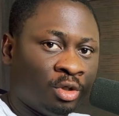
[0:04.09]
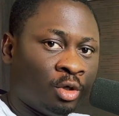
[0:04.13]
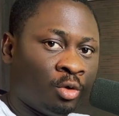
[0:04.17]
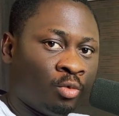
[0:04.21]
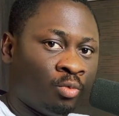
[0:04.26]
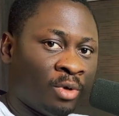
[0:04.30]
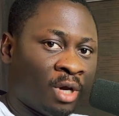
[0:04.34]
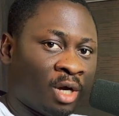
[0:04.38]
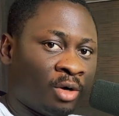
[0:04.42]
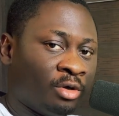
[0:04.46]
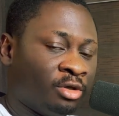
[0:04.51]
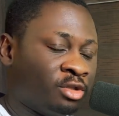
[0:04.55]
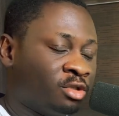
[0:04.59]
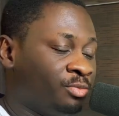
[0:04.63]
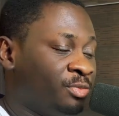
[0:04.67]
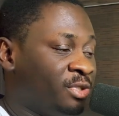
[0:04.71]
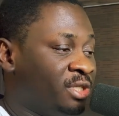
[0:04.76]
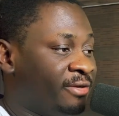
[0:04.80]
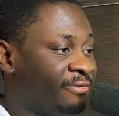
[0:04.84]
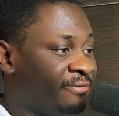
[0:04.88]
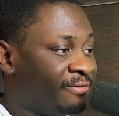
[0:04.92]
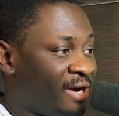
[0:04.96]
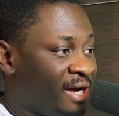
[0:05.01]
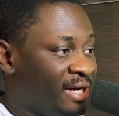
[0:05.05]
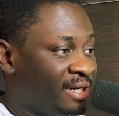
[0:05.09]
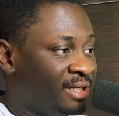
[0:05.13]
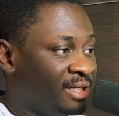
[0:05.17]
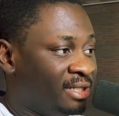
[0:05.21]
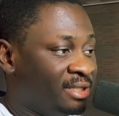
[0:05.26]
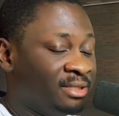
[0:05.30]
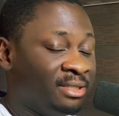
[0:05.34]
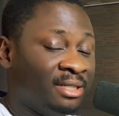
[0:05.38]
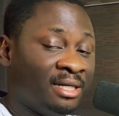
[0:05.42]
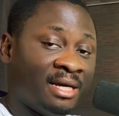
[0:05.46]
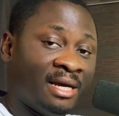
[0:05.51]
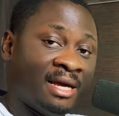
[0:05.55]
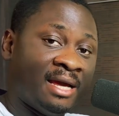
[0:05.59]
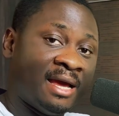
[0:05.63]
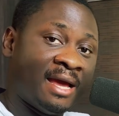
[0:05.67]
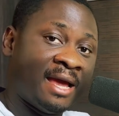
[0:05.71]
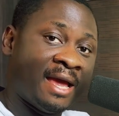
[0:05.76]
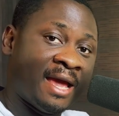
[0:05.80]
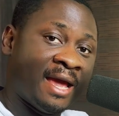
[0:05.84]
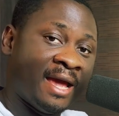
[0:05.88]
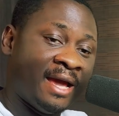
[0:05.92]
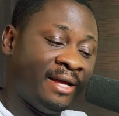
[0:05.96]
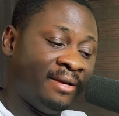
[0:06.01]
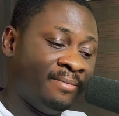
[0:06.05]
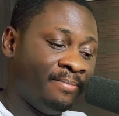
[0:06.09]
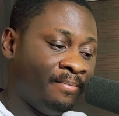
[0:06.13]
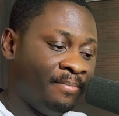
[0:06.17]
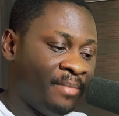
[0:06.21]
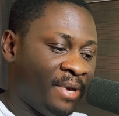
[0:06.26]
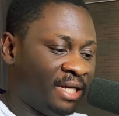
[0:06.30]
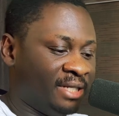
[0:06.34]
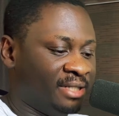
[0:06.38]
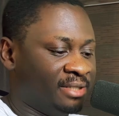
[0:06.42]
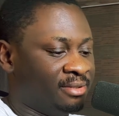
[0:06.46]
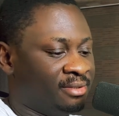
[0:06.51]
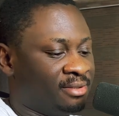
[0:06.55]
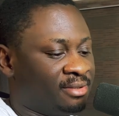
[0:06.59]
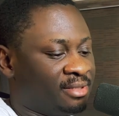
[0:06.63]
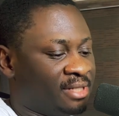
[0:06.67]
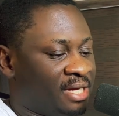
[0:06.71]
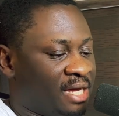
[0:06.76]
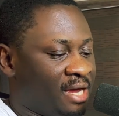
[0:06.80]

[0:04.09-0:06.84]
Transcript: we are going to be defining embeddings.